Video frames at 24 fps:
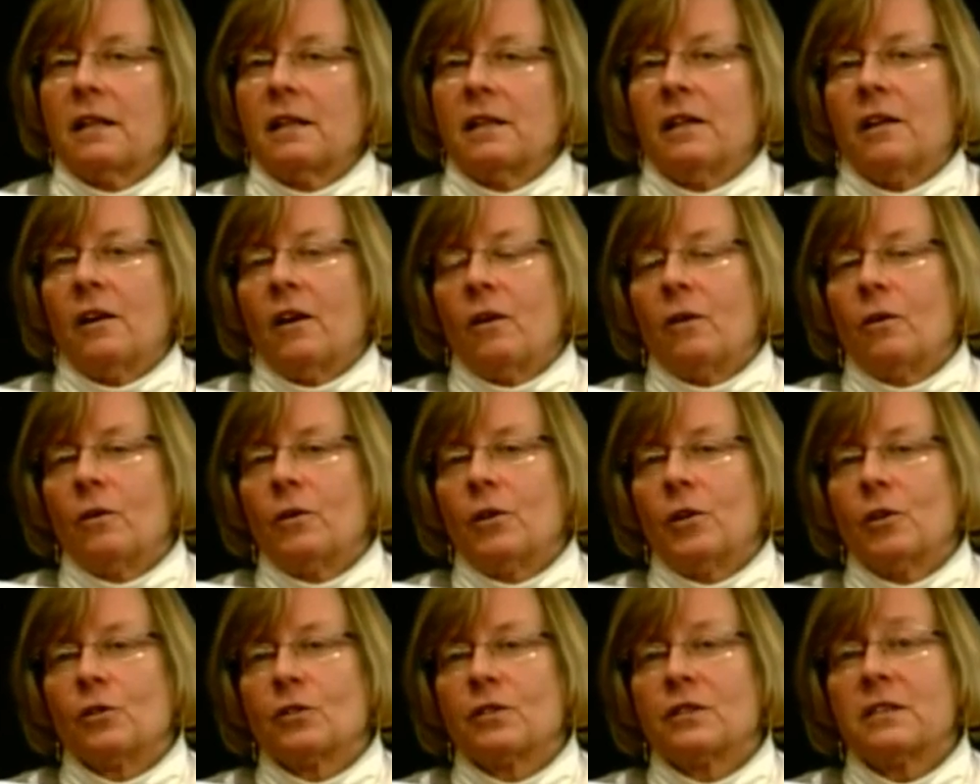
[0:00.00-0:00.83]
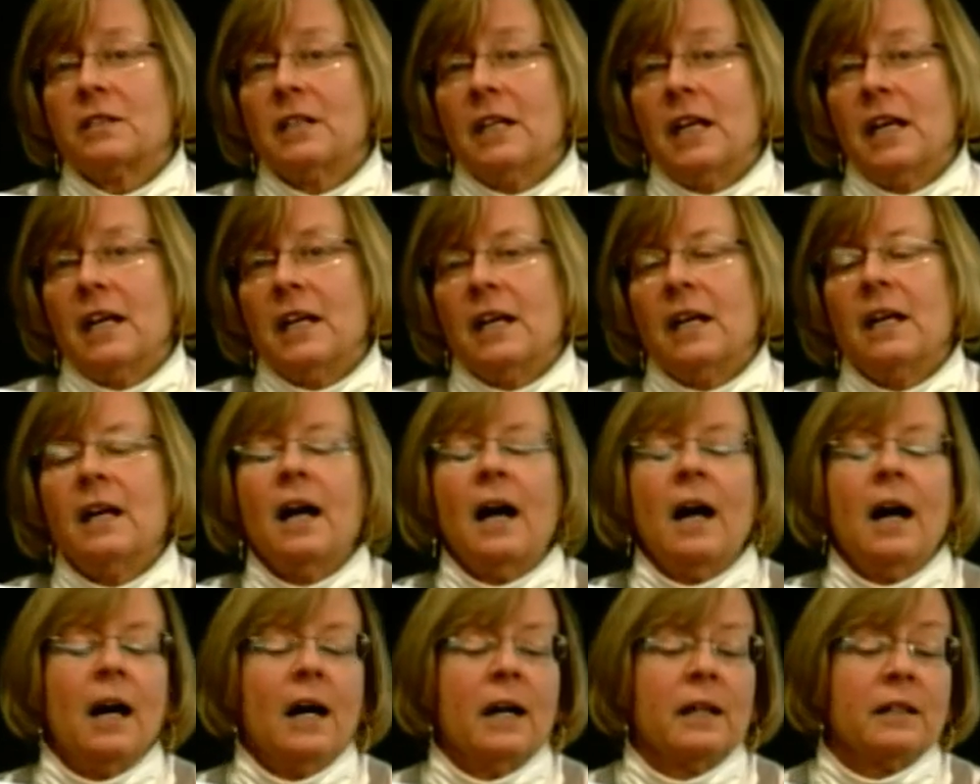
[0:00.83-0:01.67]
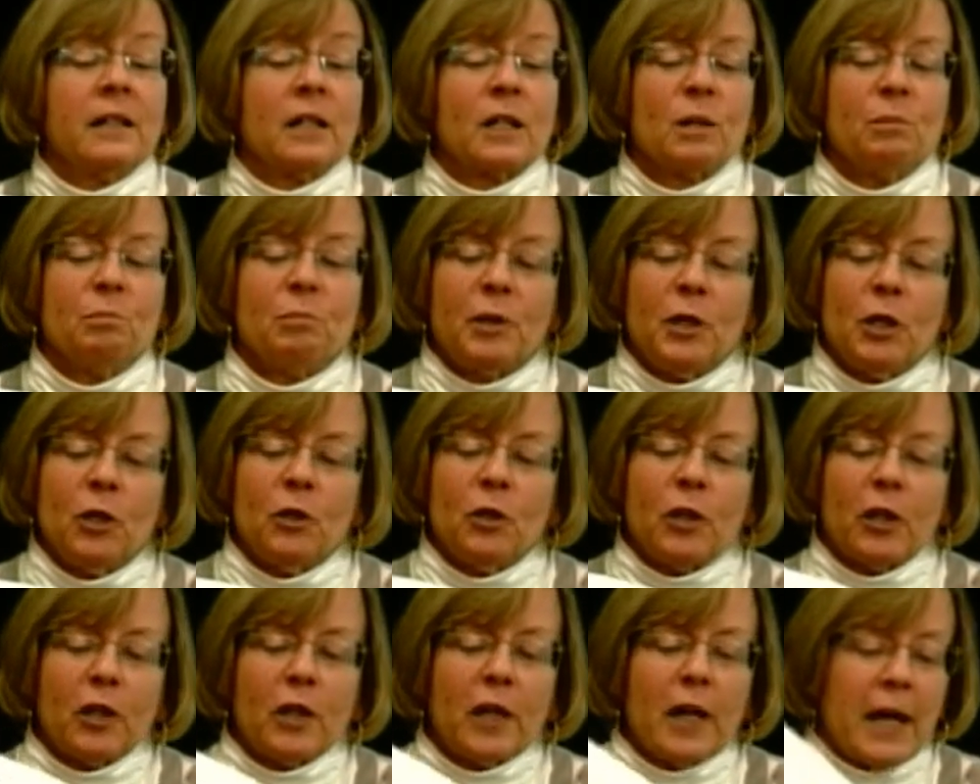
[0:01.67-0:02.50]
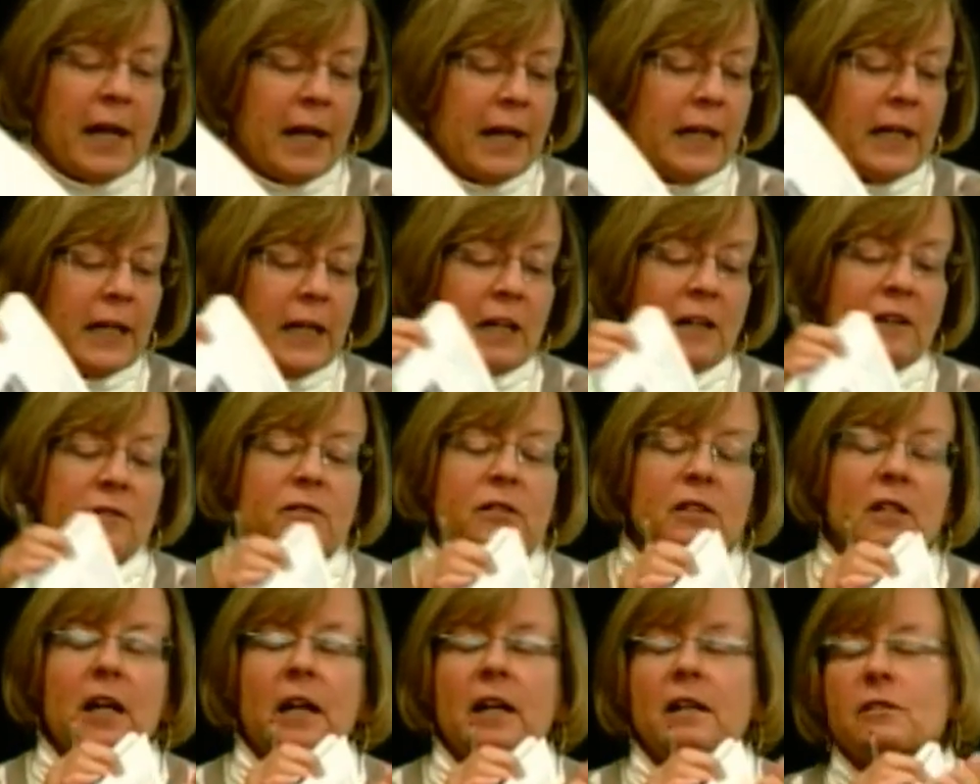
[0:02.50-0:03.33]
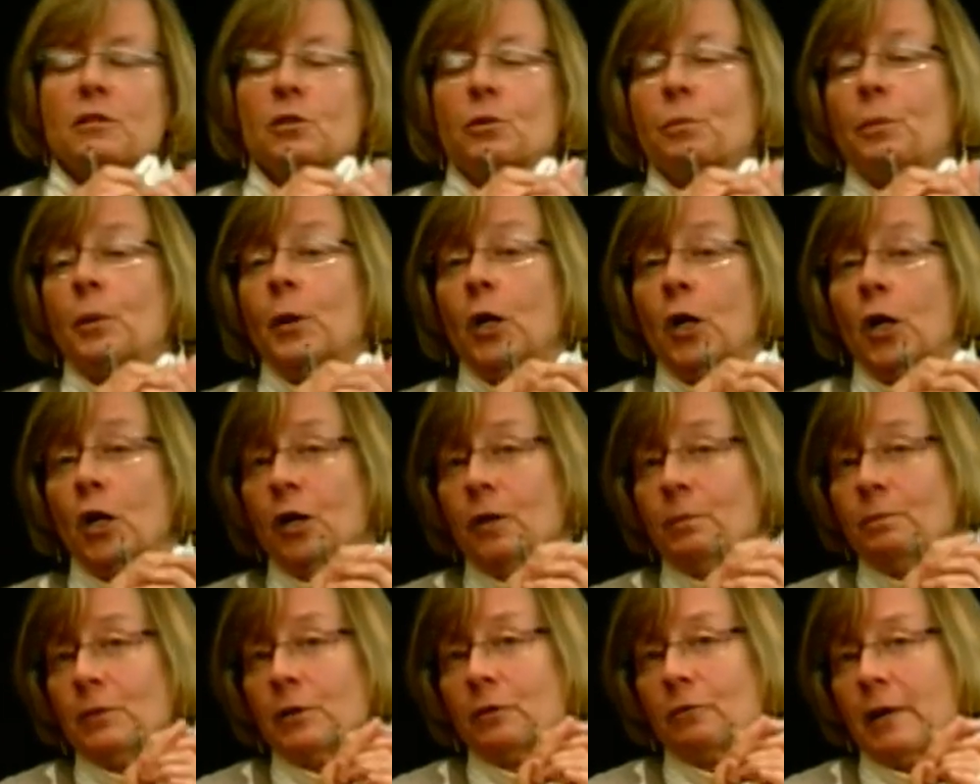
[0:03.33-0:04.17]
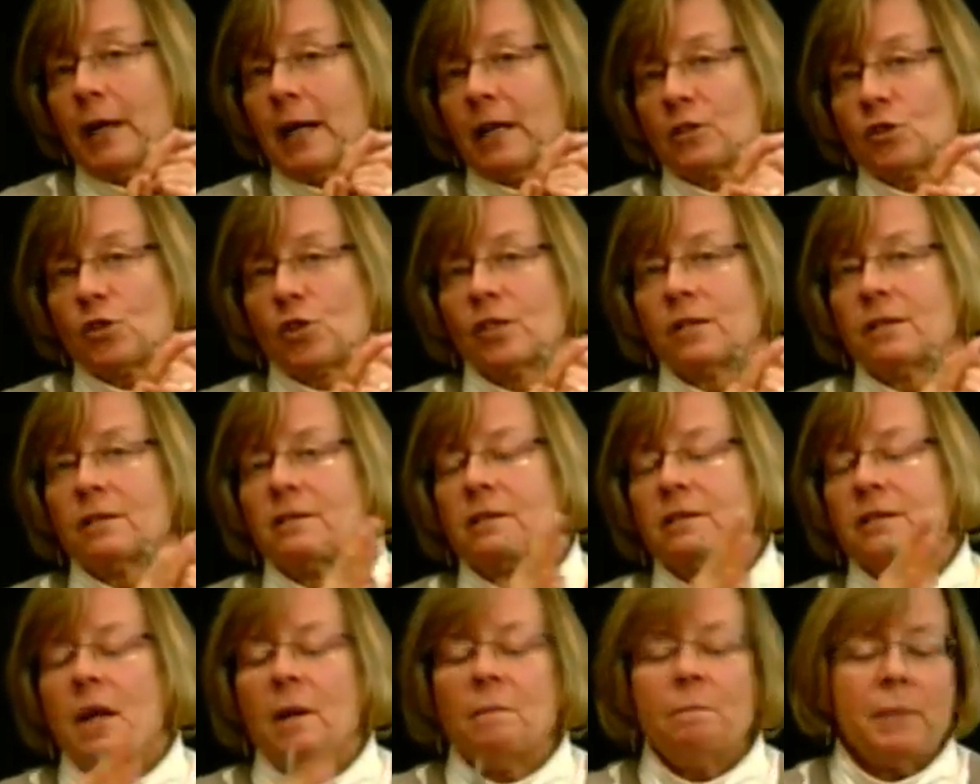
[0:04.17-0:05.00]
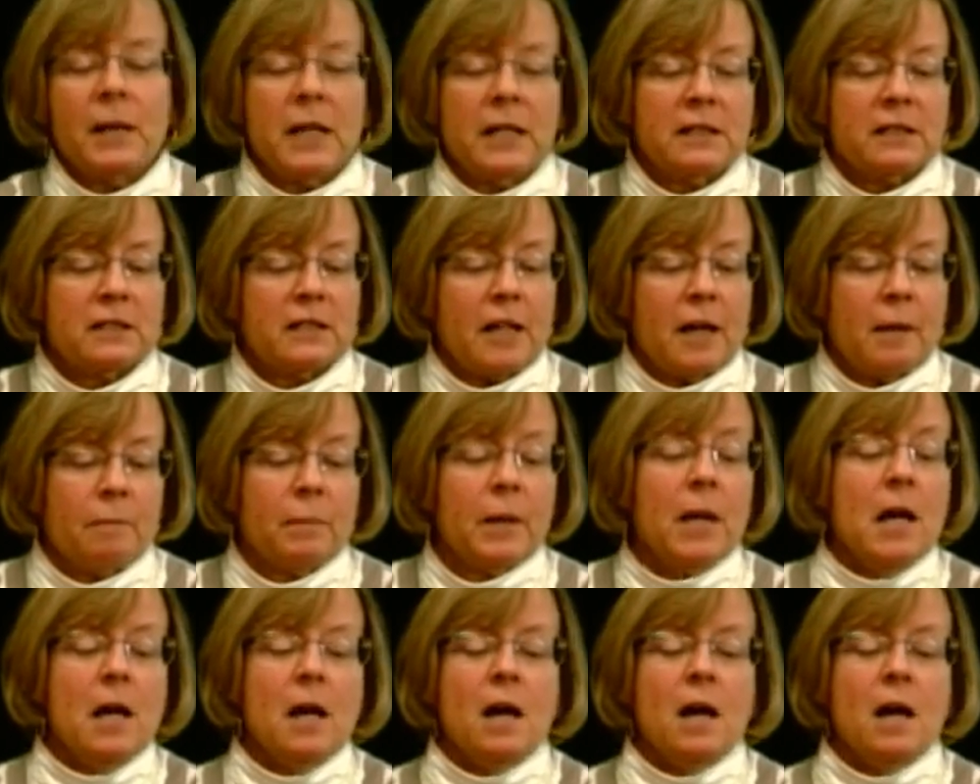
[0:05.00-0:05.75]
you know you'll see on the computer and it gives superb directions step by step